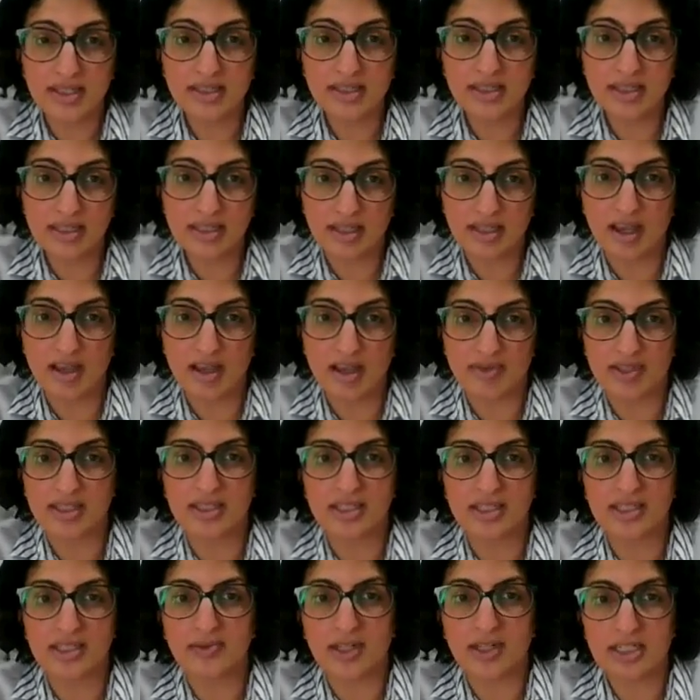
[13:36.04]
This is a
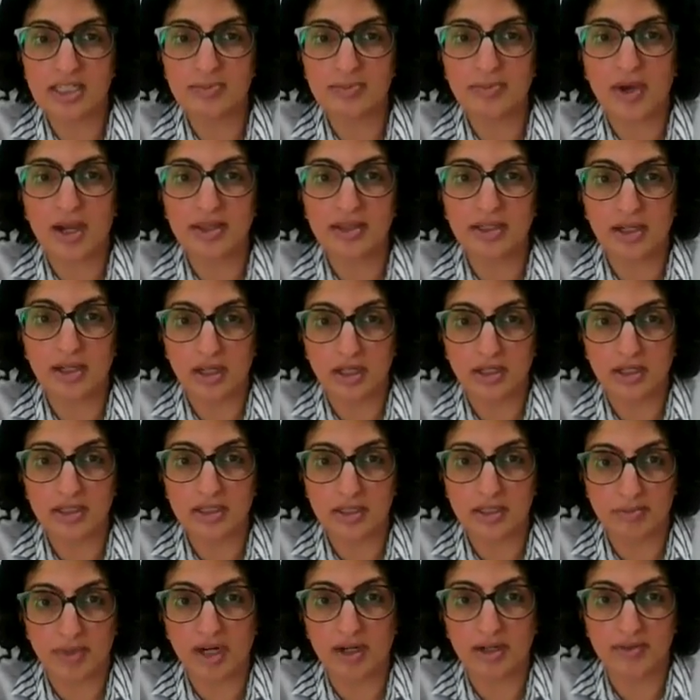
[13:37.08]
service that's funded by the
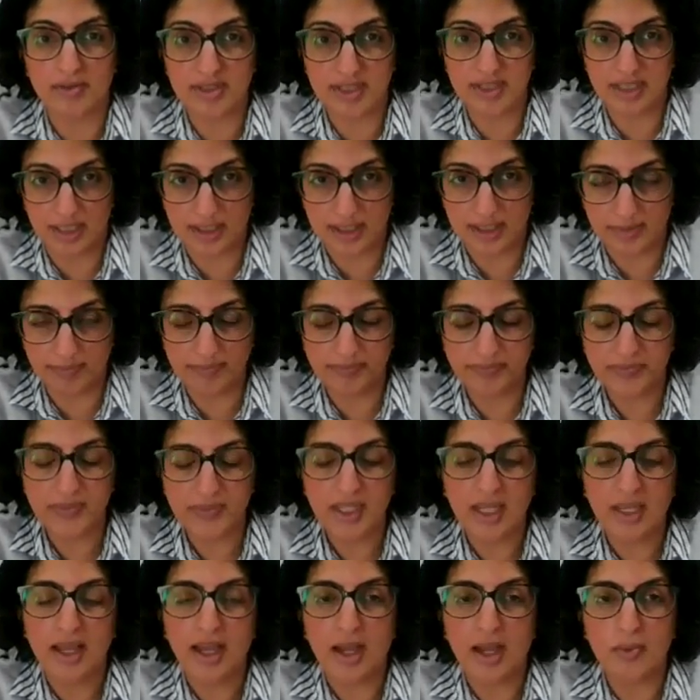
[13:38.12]
London Borough of Sutton.
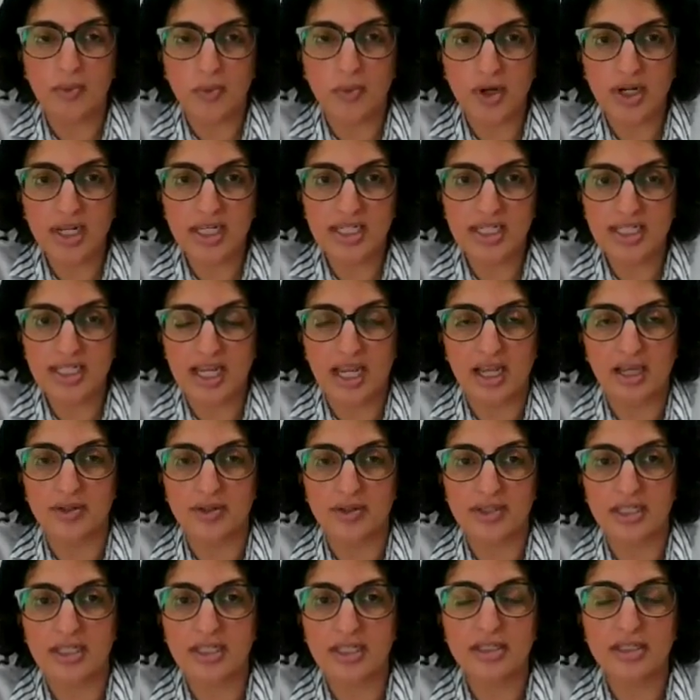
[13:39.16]
And what it
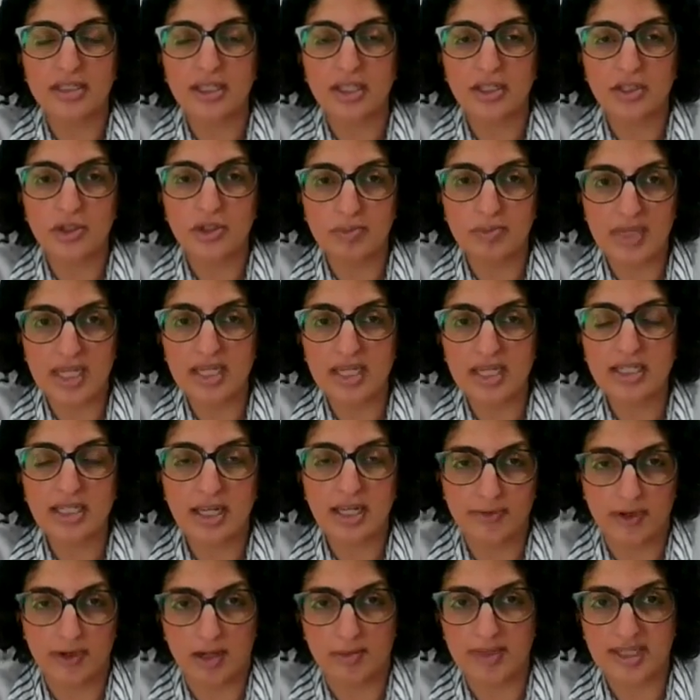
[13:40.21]
entails is that you meet
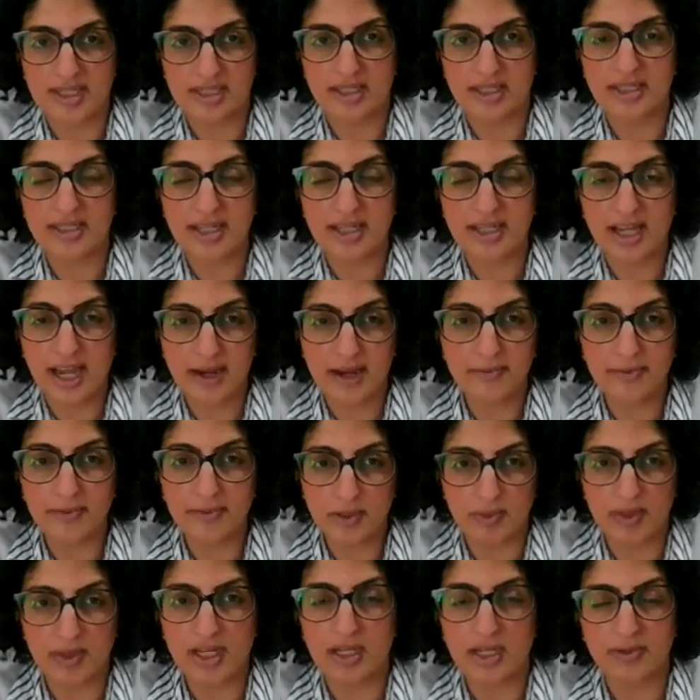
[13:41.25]
a pharmacist
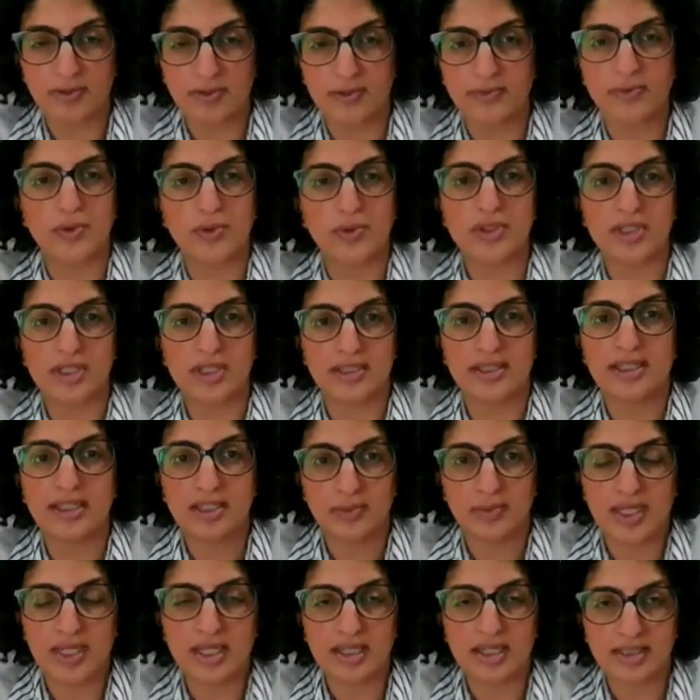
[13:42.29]
every week for 4 to
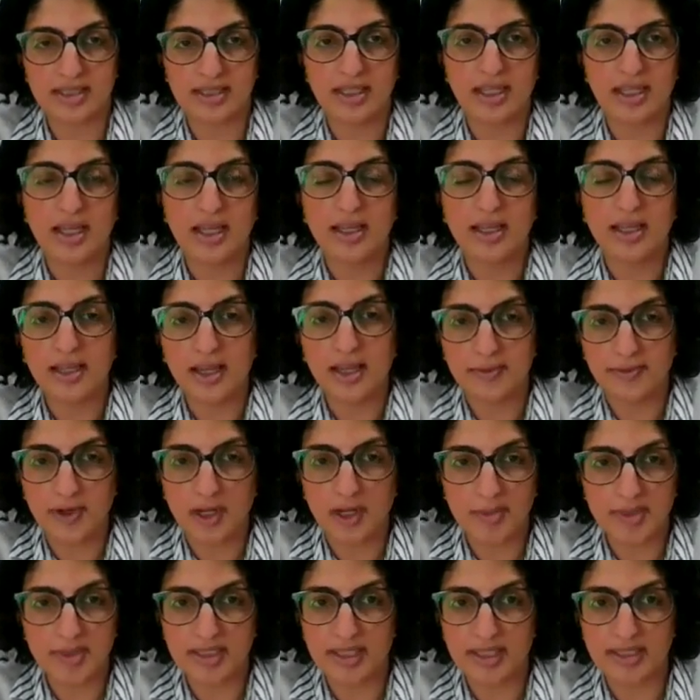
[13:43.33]
6 weeks. That
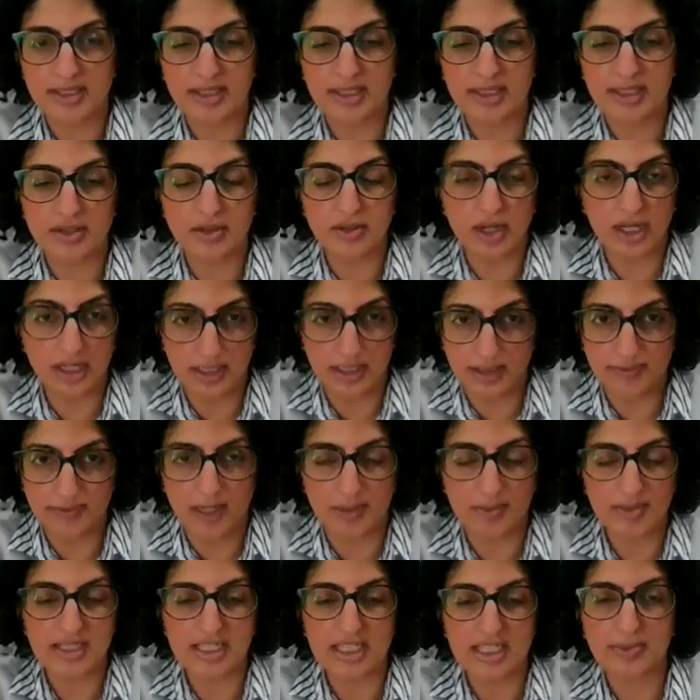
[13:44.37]
pharmacist is not only a
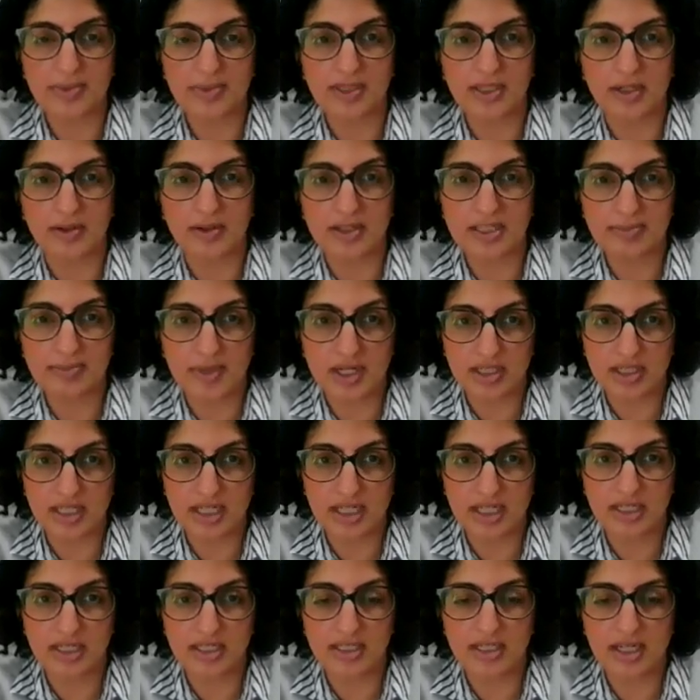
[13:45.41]
pharmacist, but they're a
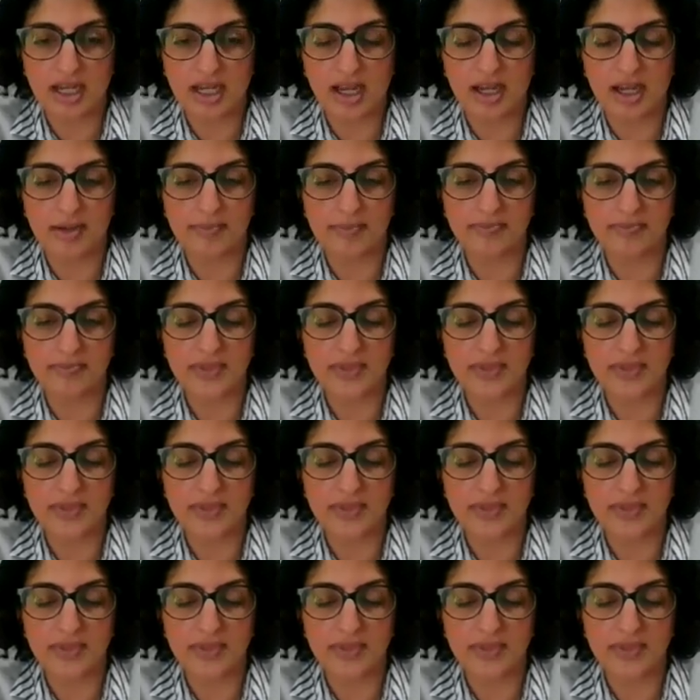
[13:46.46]
specialist